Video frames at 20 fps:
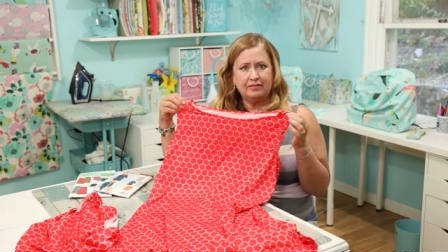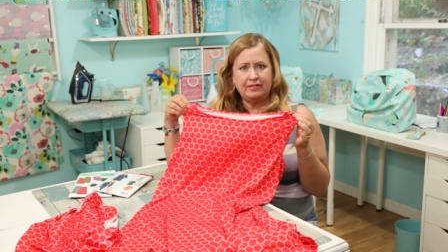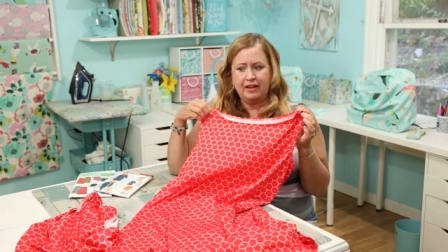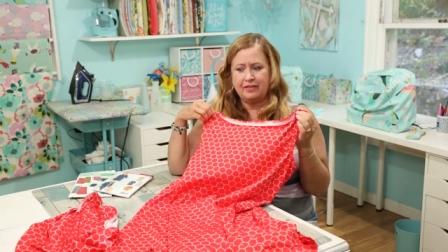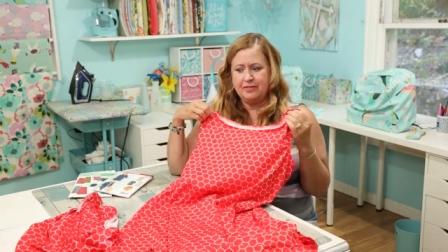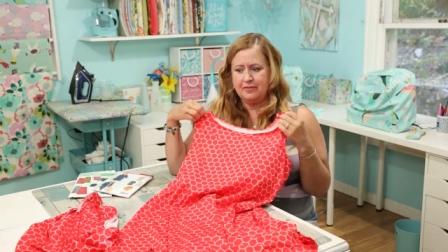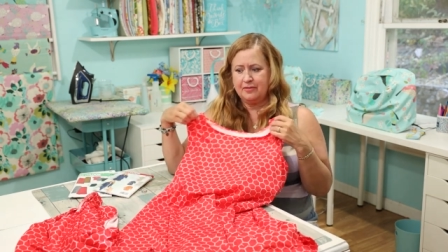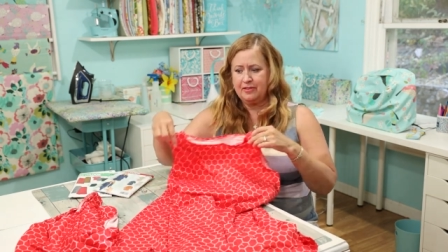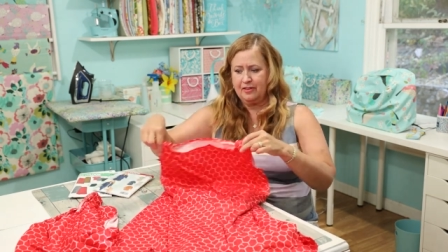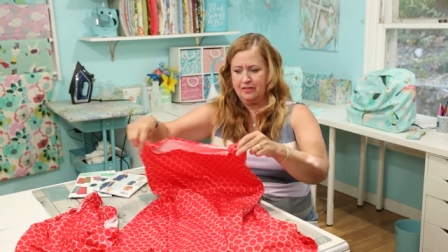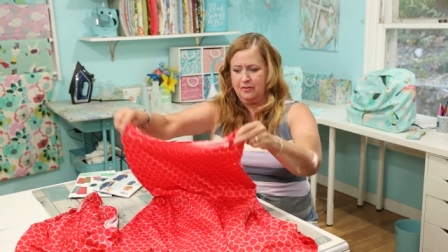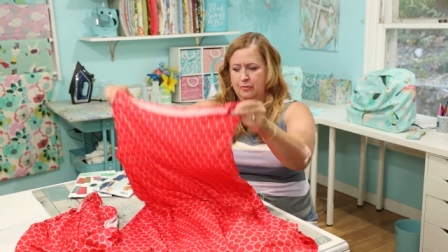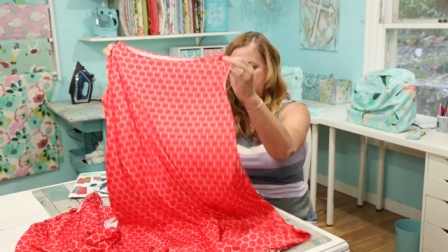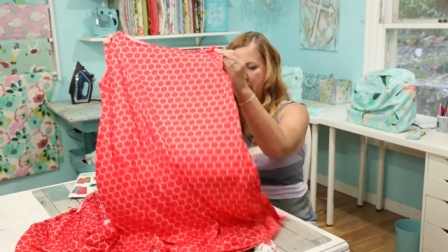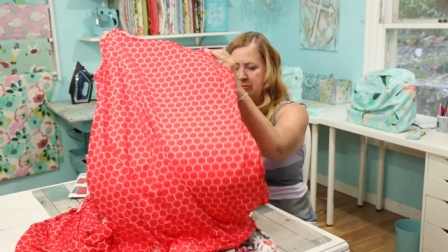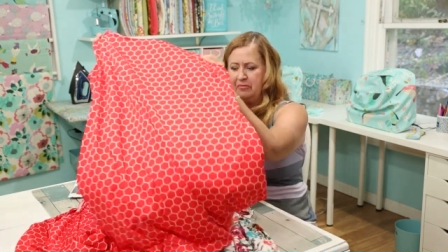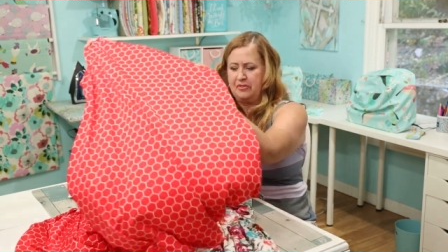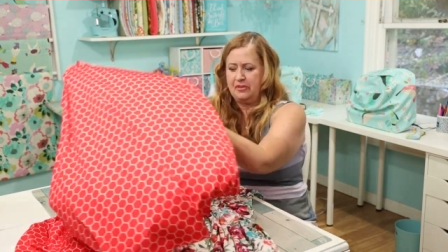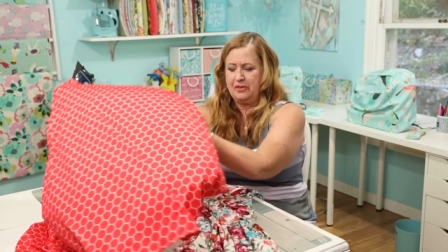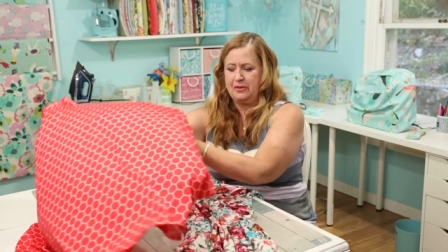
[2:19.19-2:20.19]
that's the
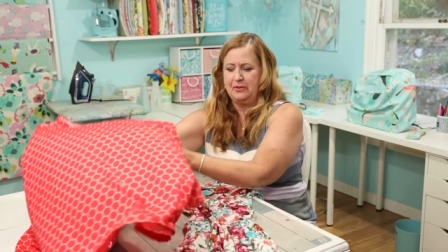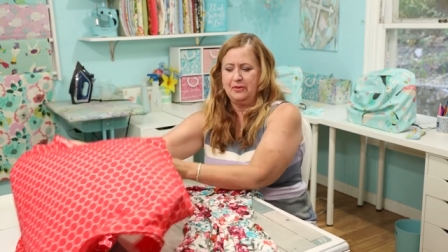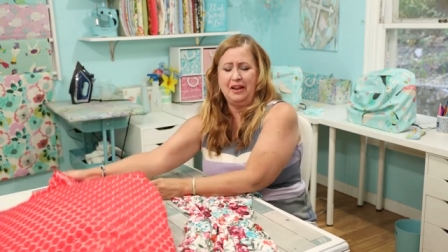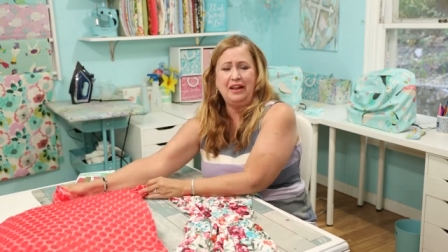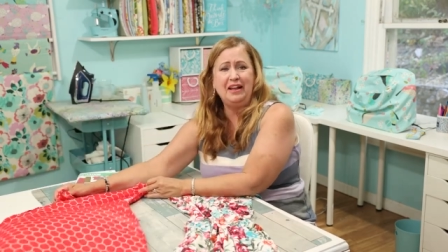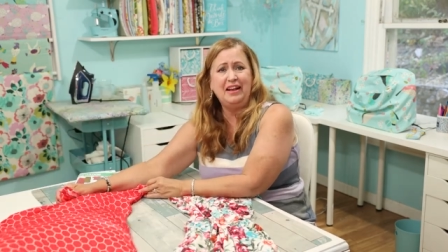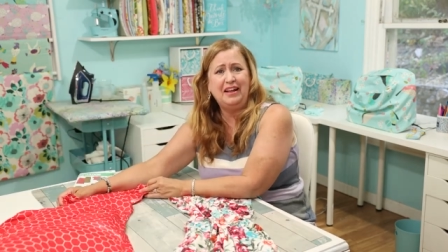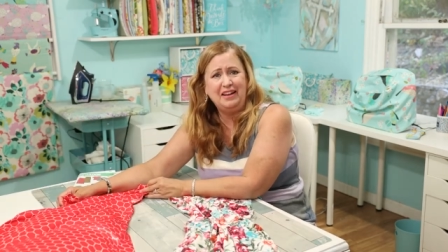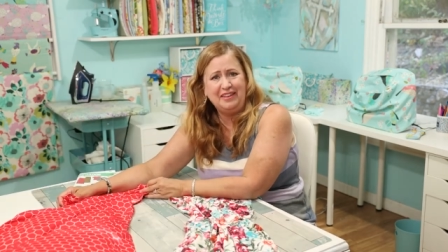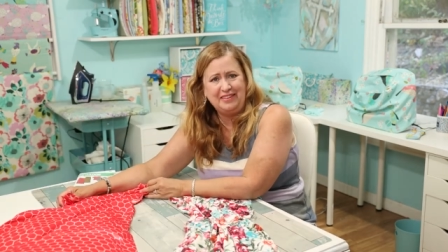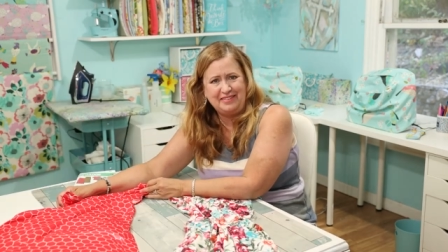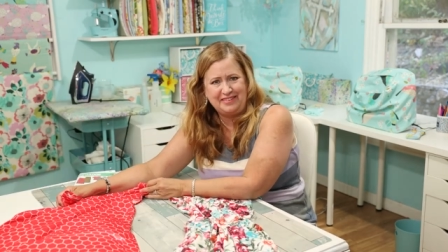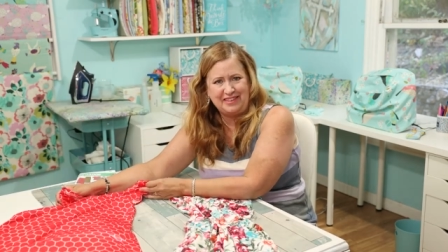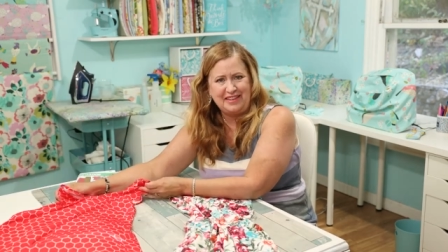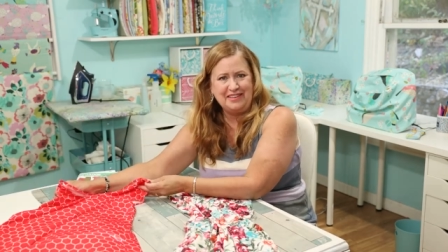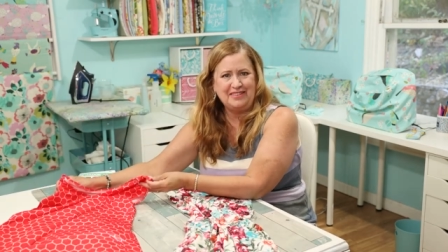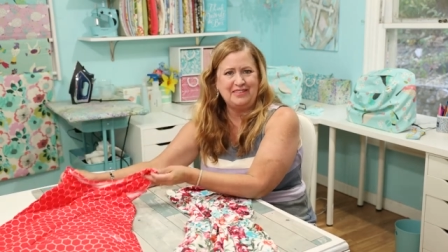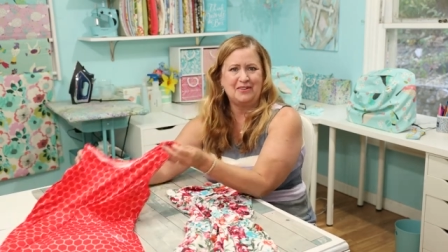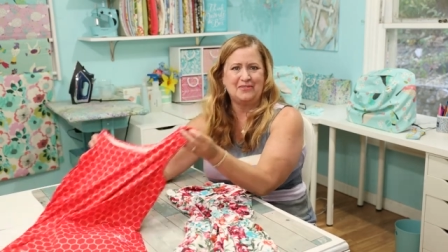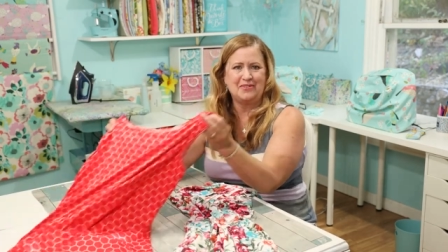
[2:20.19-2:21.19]
swimsuit.
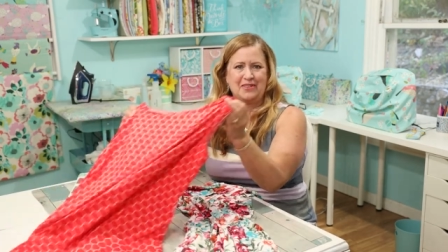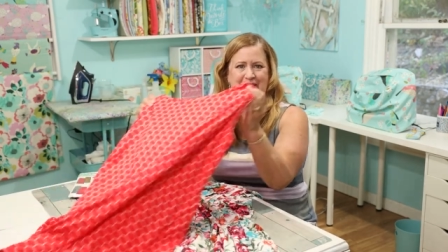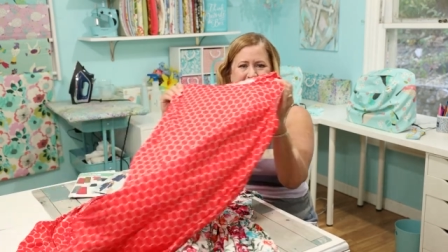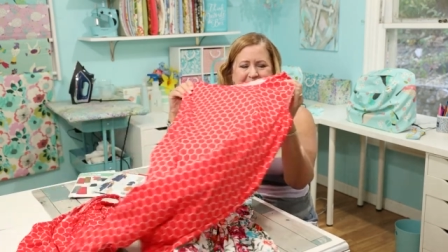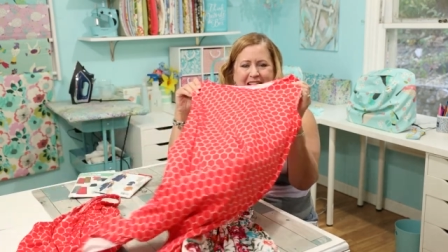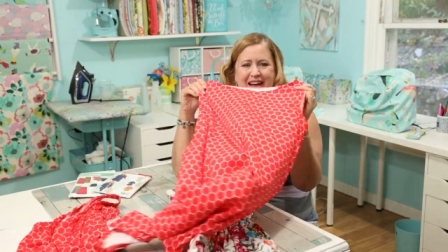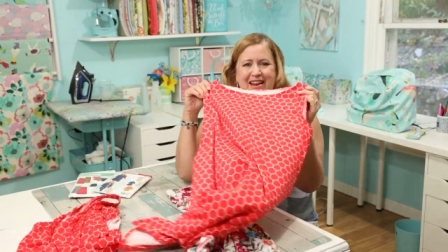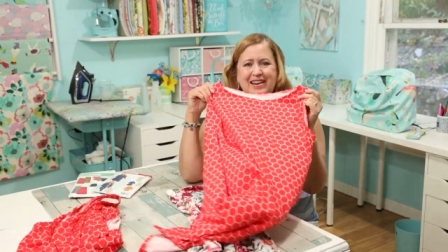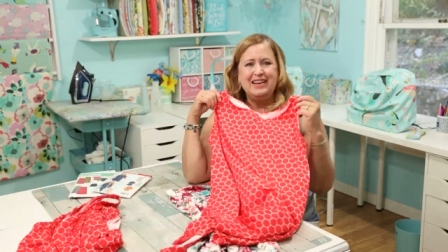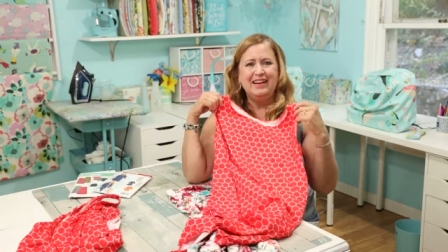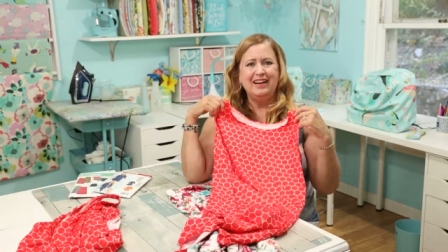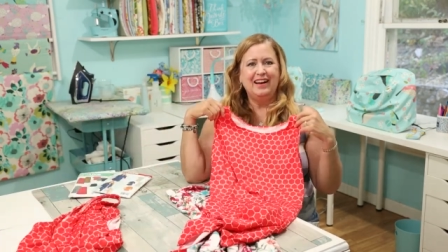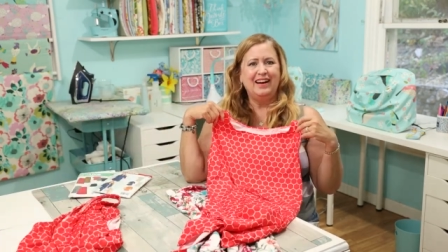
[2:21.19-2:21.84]
This over that.